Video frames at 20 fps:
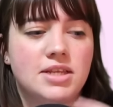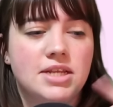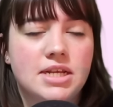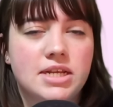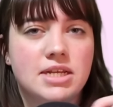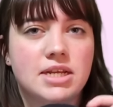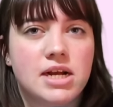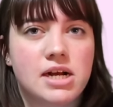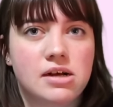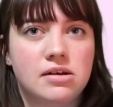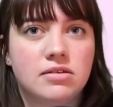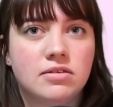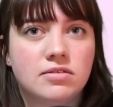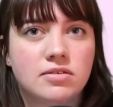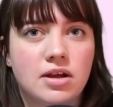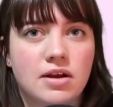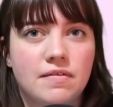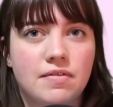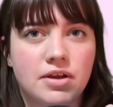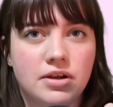details
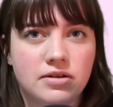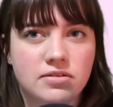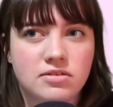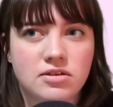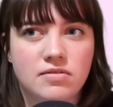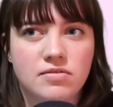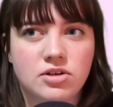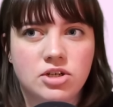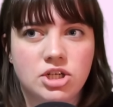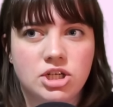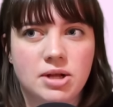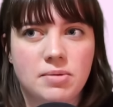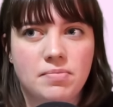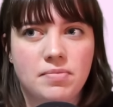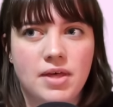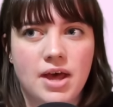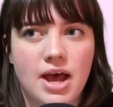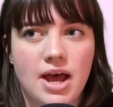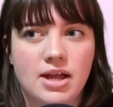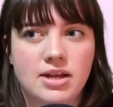of the conservatorship
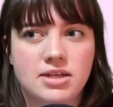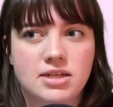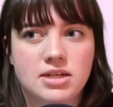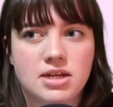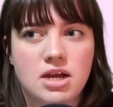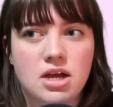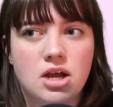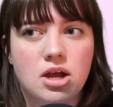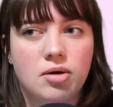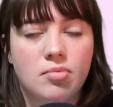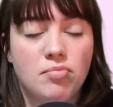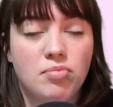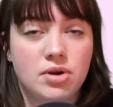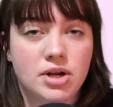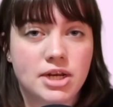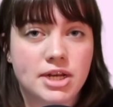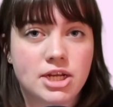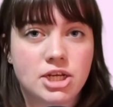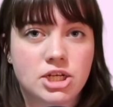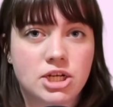that
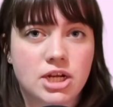Britney